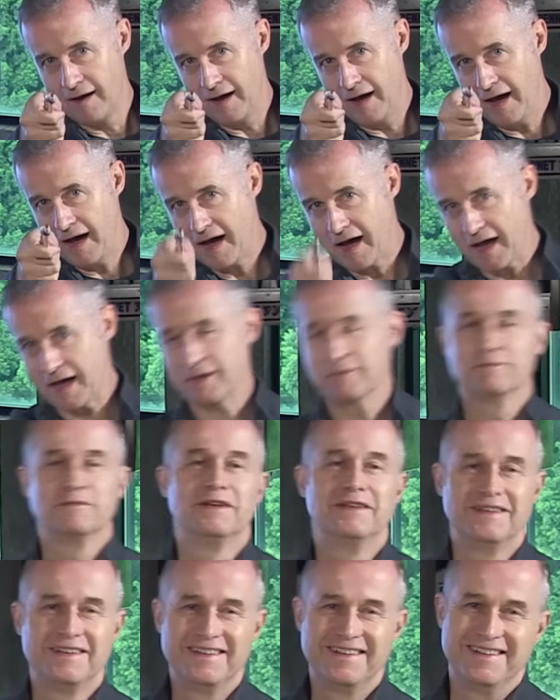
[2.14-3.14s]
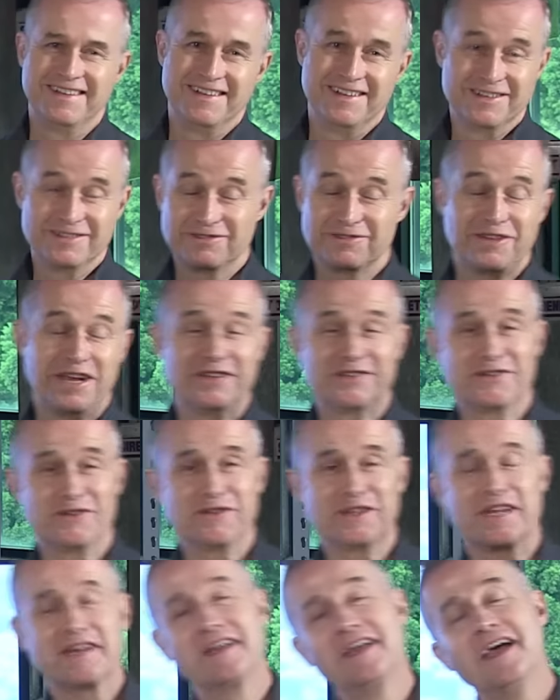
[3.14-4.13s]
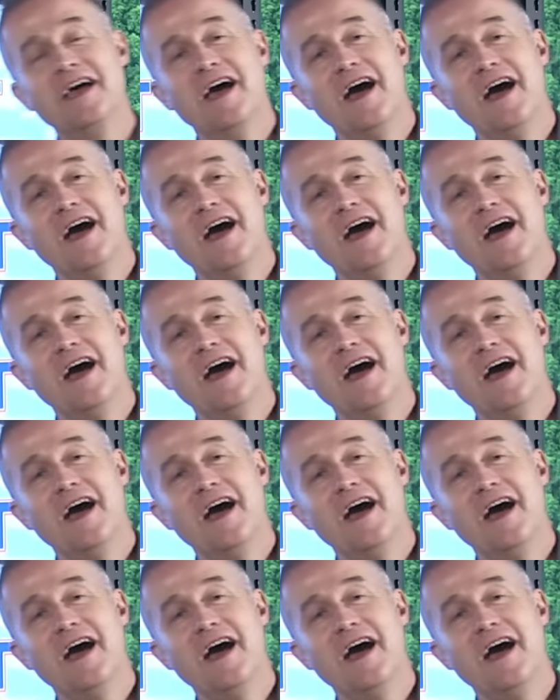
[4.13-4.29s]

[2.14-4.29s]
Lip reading: Hi, had to do that.